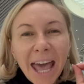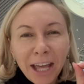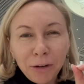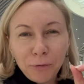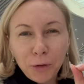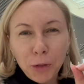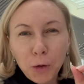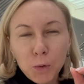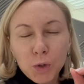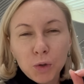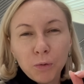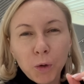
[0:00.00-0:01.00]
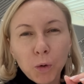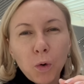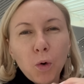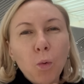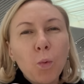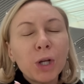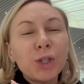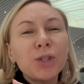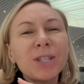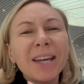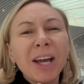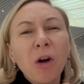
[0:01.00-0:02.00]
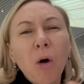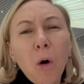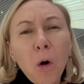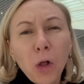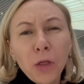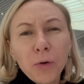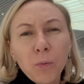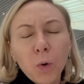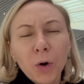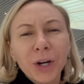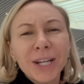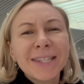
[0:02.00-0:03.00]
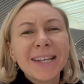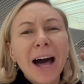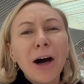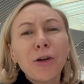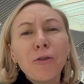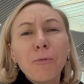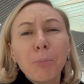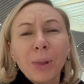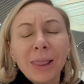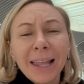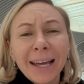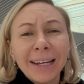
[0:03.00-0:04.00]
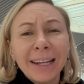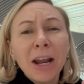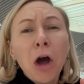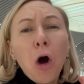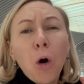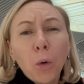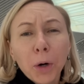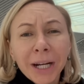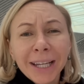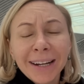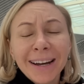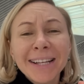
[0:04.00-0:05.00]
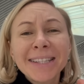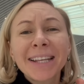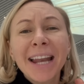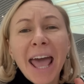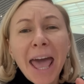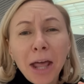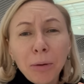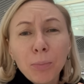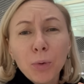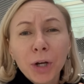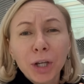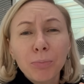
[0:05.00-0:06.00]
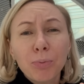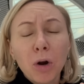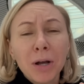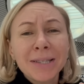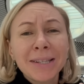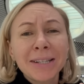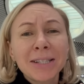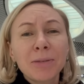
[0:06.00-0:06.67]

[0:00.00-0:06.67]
And for those of you who want to take all the worries out of planning, organizing and booking process,